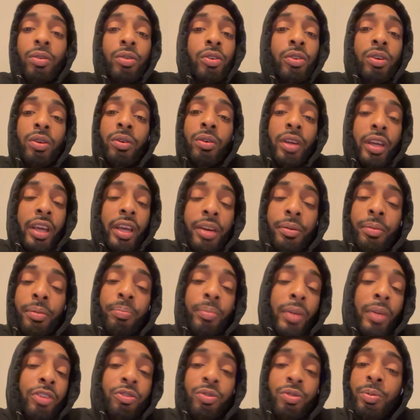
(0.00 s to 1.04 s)
you know,
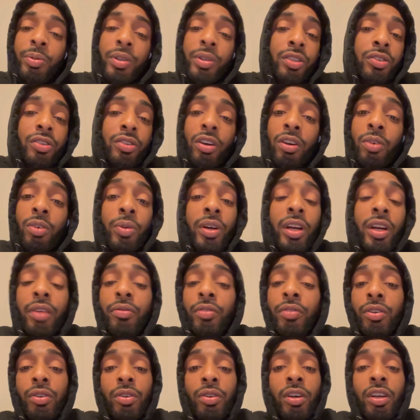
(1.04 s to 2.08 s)
Matchroom and DAZN,
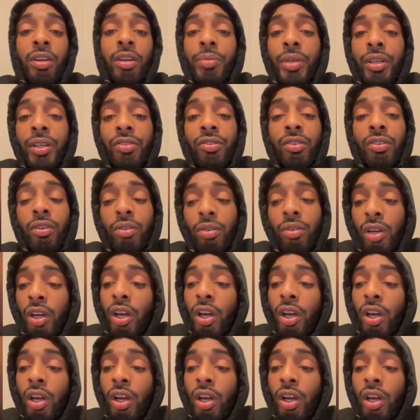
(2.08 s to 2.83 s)
whatever, you know what I mean? So